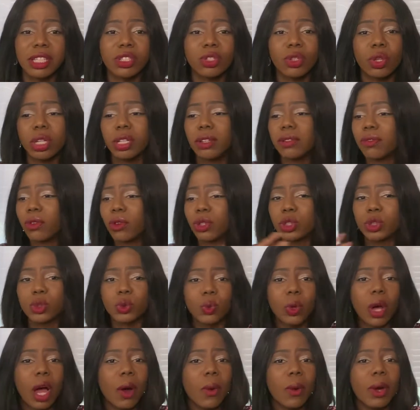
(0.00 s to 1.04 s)
Study for
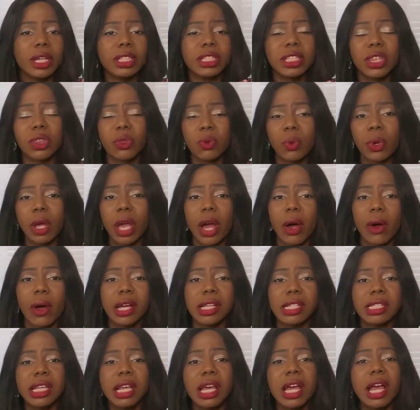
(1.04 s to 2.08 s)
2 hours, 3
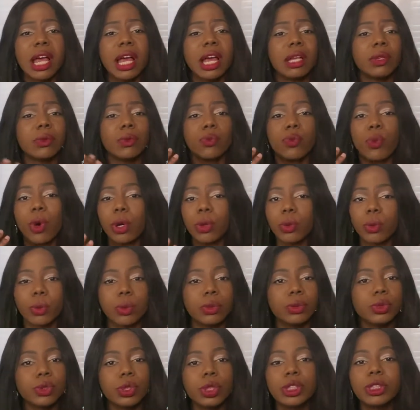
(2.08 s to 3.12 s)
hours. Well,
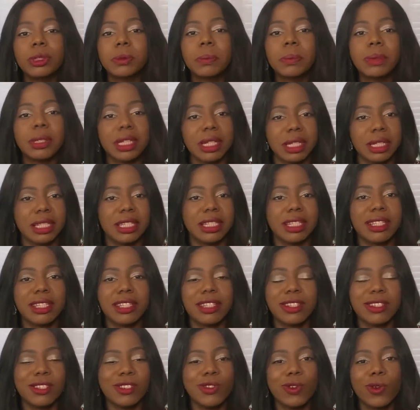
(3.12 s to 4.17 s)
just please
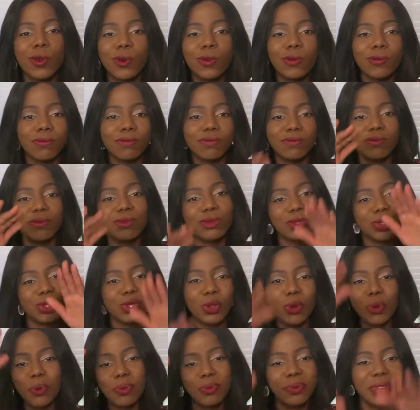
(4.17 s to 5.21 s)
don't
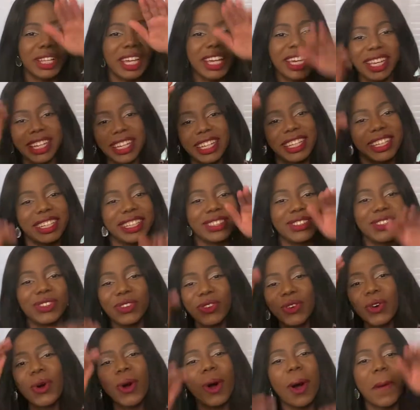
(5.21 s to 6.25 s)
play, don't
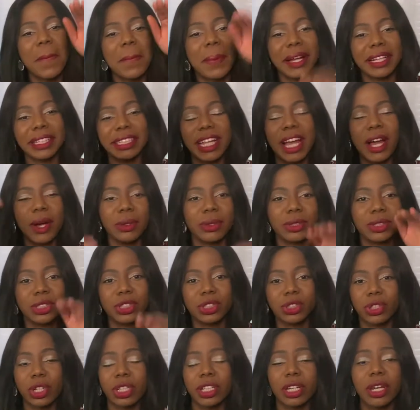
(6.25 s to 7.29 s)
go up and down this
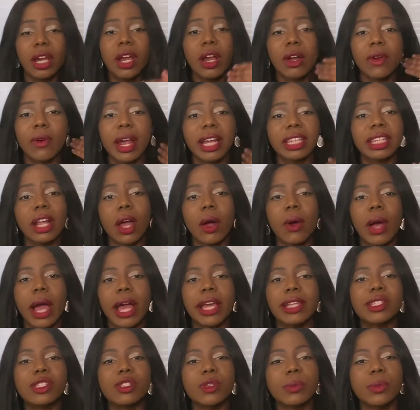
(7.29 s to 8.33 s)
journey. Right now,
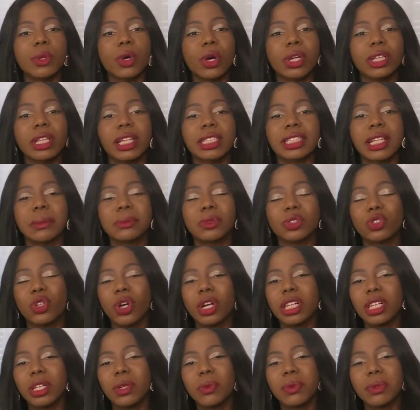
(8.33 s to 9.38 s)
guys, to be honest, I'm
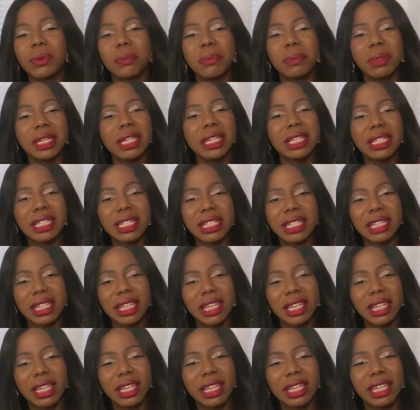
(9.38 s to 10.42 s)
struggling with
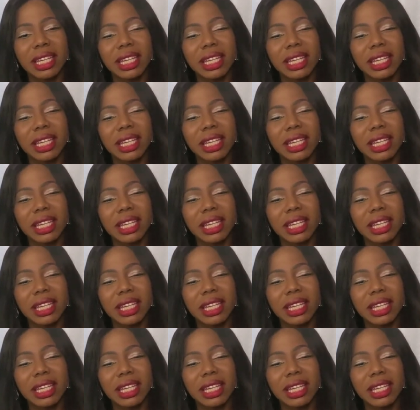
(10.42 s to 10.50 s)
BEC.